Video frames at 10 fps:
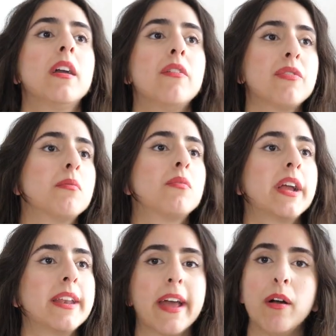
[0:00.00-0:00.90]
of them
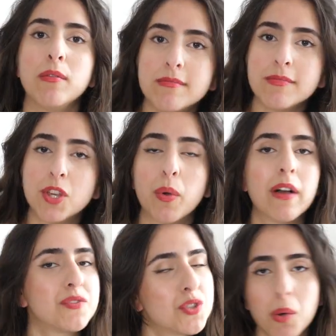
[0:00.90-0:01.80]
right now. You have
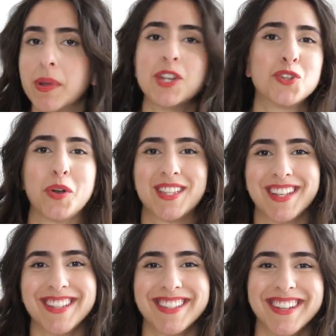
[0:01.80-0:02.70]
so many
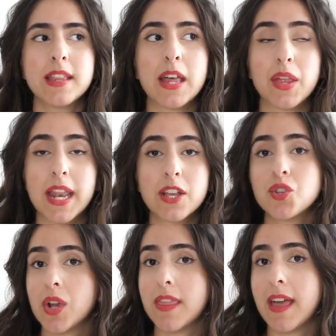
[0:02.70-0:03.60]
choices. Now the next
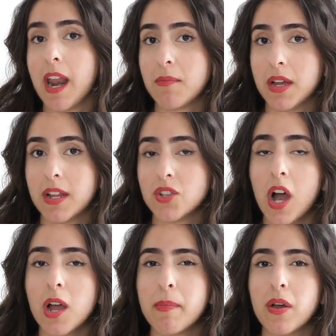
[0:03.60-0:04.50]
trend that I'm going to
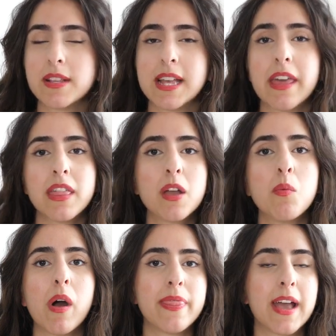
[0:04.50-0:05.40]
talk about is, I think,
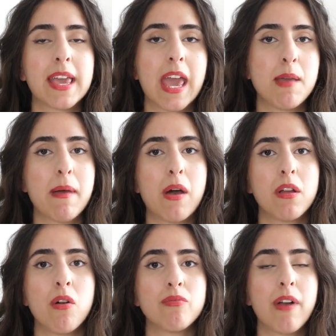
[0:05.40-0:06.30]
one that came out
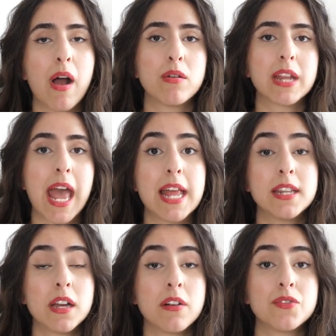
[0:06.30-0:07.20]
around
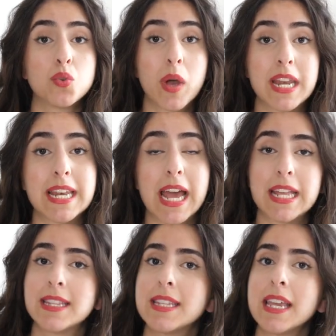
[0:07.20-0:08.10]
end of
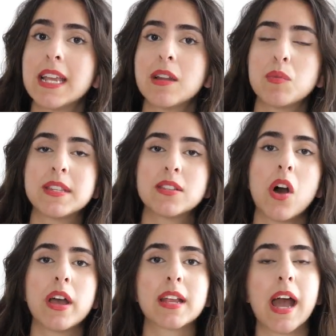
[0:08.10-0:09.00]
2019, and we
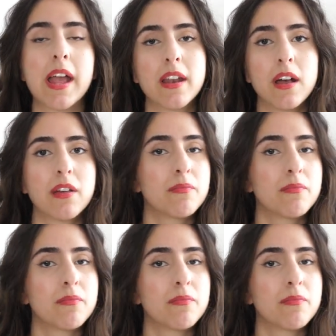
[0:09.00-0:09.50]
saw it kind of